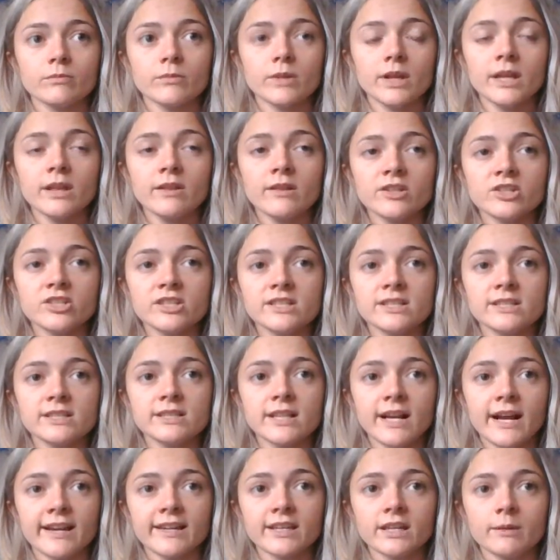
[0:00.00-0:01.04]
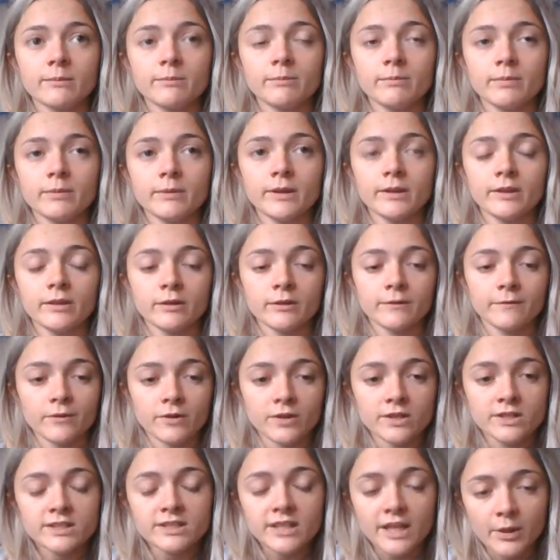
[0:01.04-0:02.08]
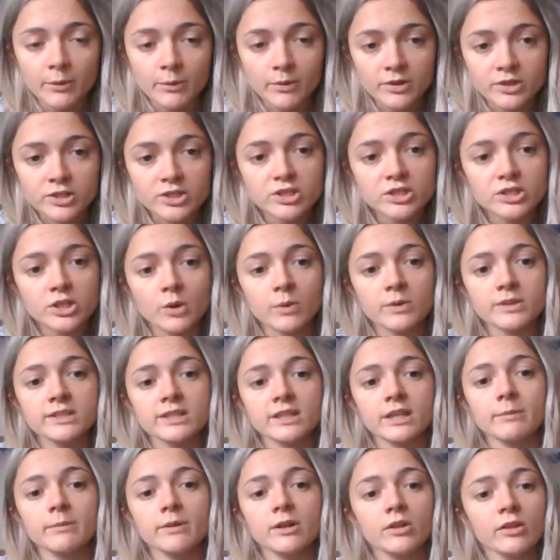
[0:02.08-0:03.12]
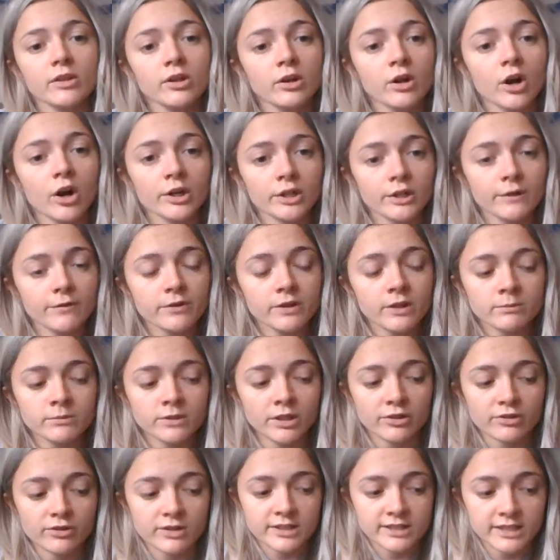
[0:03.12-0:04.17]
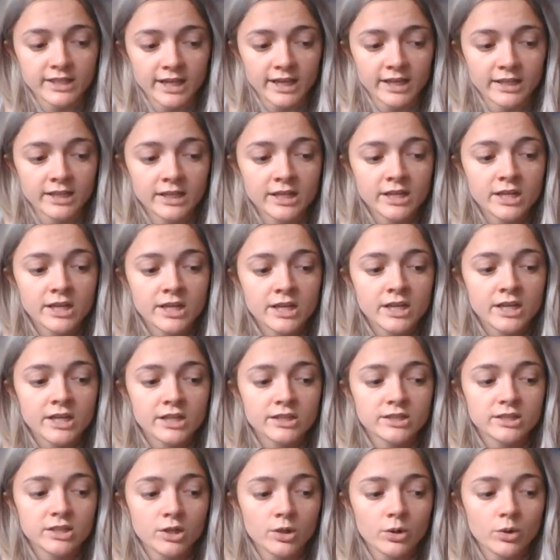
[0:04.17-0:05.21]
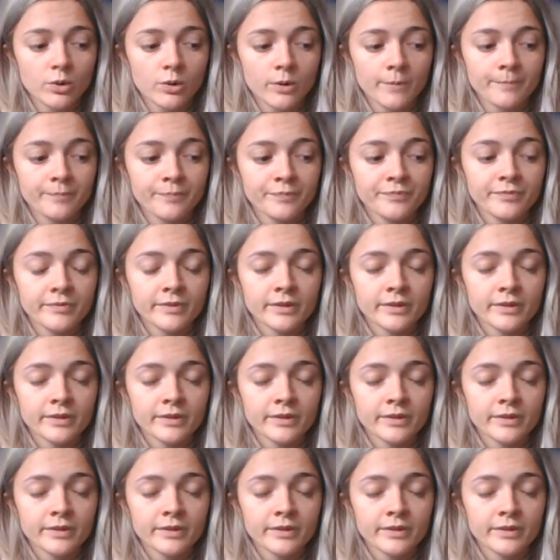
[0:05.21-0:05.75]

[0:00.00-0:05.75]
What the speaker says: English is not going to be their first language, so it's going to be a little harder for them to understand. So